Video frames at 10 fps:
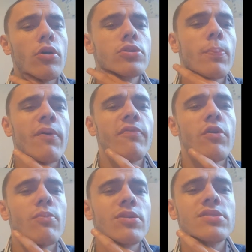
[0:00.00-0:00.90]
on the
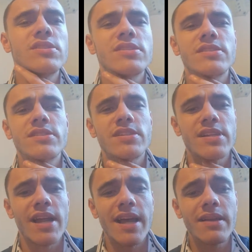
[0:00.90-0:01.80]
performance
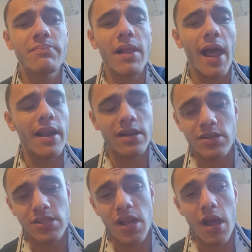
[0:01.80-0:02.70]
today, and
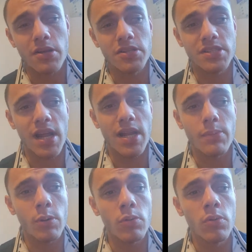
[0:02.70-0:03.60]

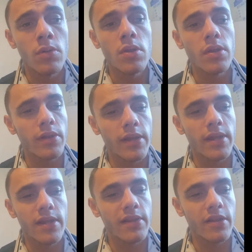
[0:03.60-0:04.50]
understandable,
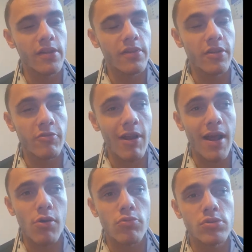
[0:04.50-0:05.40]
the
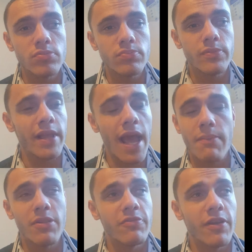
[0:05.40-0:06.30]
crowd, the
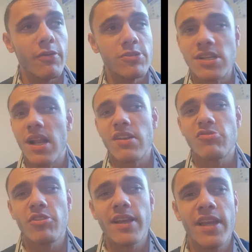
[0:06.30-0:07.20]
atmosphere was
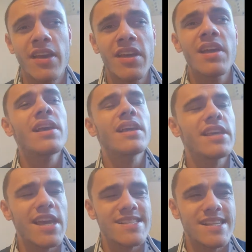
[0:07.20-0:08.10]
electric
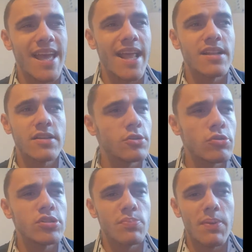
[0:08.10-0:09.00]
yet again.
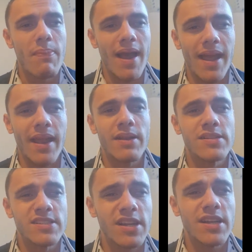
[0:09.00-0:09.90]
Good to be back
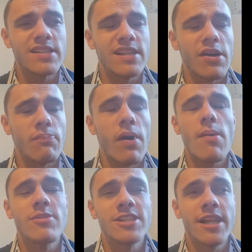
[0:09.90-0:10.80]
in sunny South
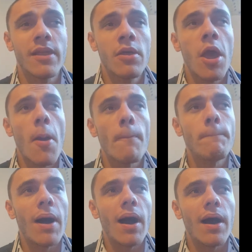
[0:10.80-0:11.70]
Bermondsey,
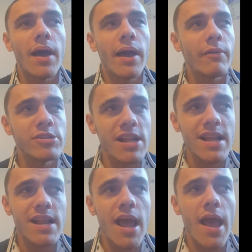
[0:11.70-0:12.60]
but it was
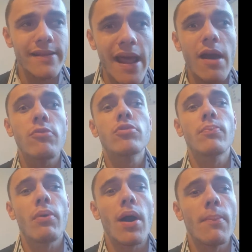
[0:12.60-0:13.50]
let
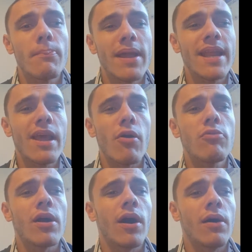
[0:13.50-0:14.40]
down by a
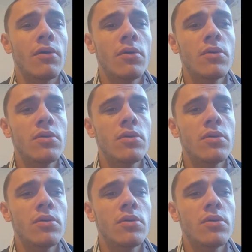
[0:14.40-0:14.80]
mediocre,